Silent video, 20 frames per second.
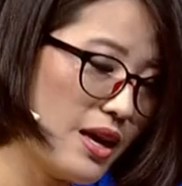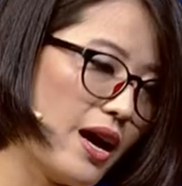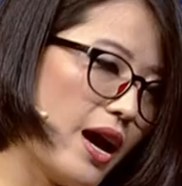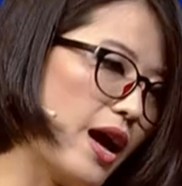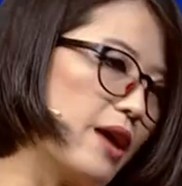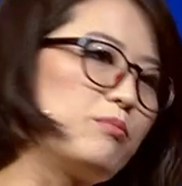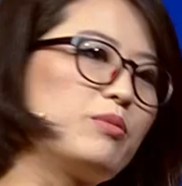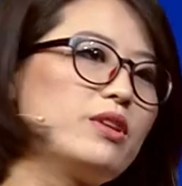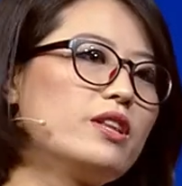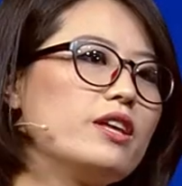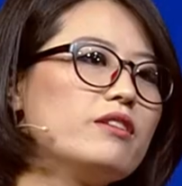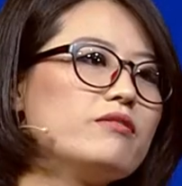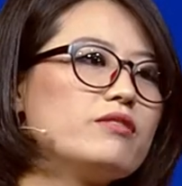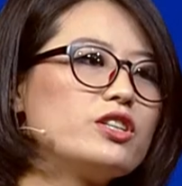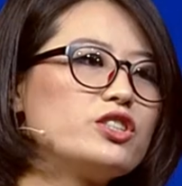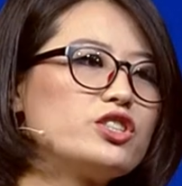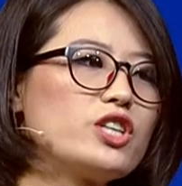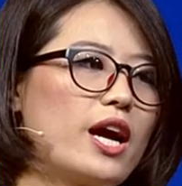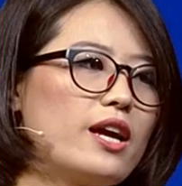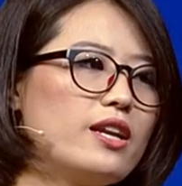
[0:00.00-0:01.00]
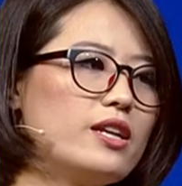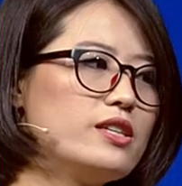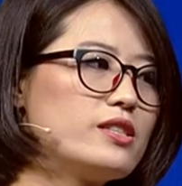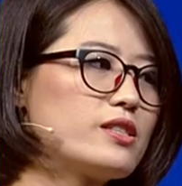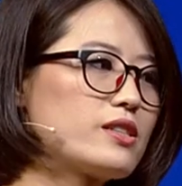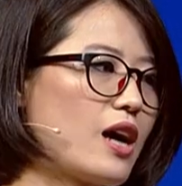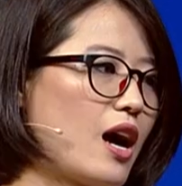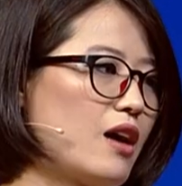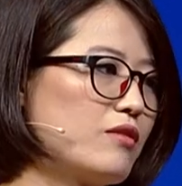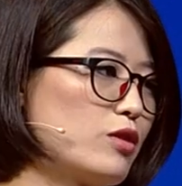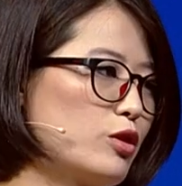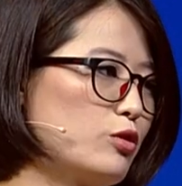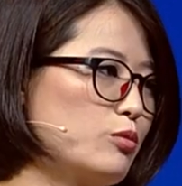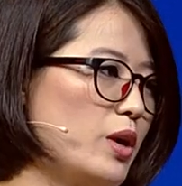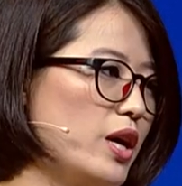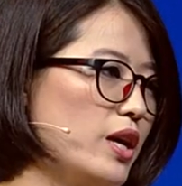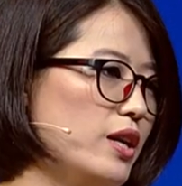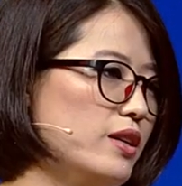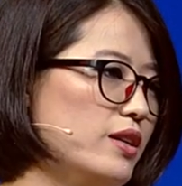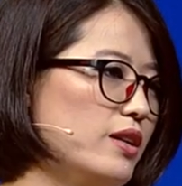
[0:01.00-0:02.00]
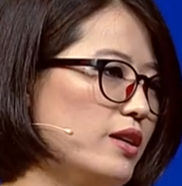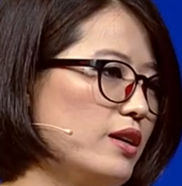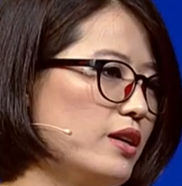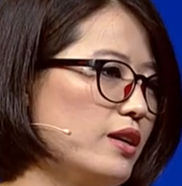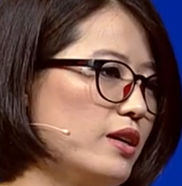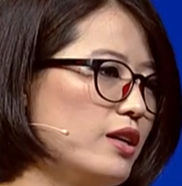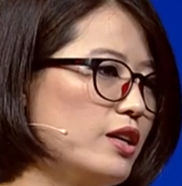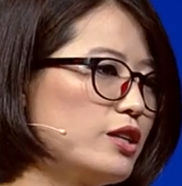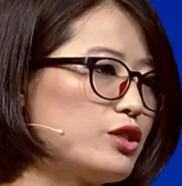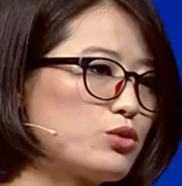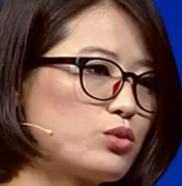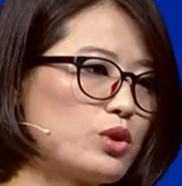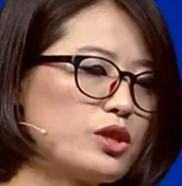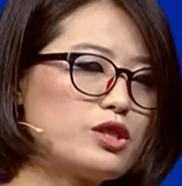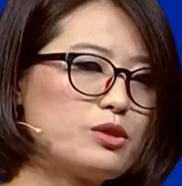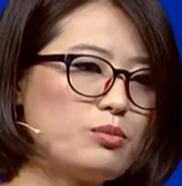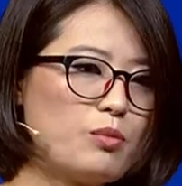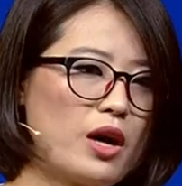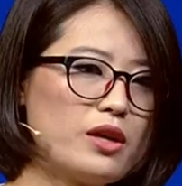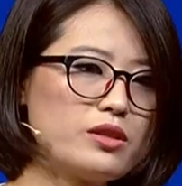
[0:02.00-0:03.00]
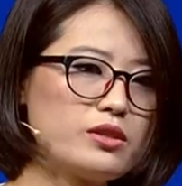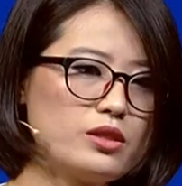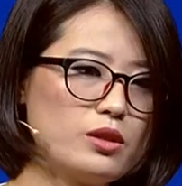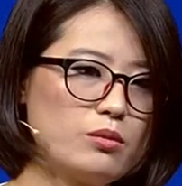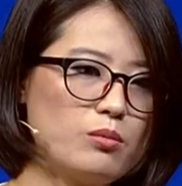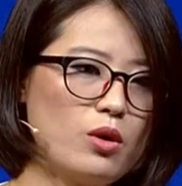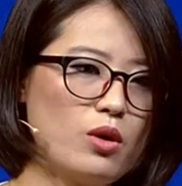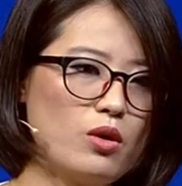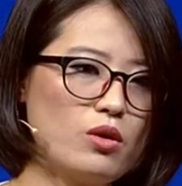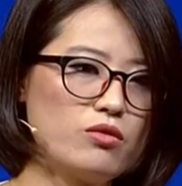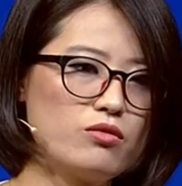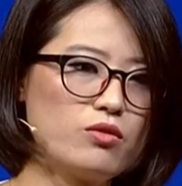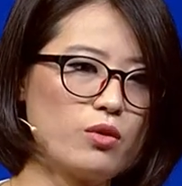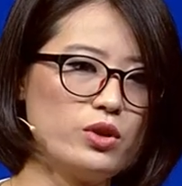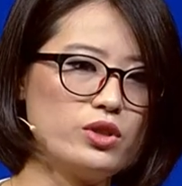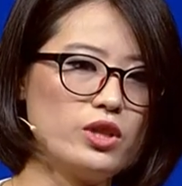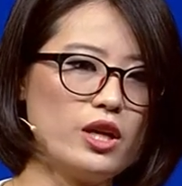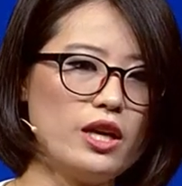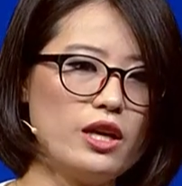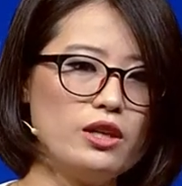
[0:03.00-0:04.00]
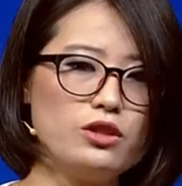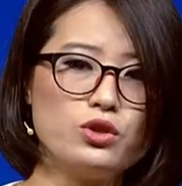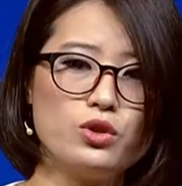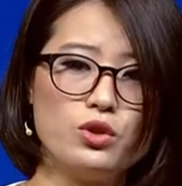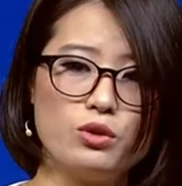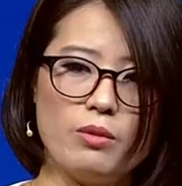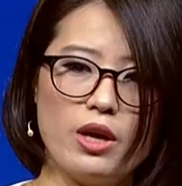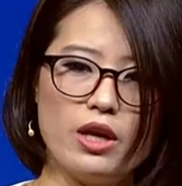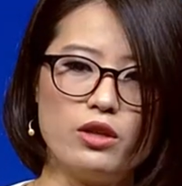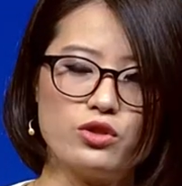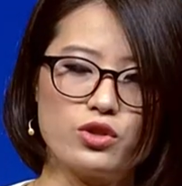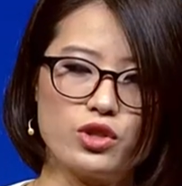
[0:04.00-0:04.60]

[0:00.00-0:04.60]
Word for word: I believe the Chinese government is responsible for the inhumane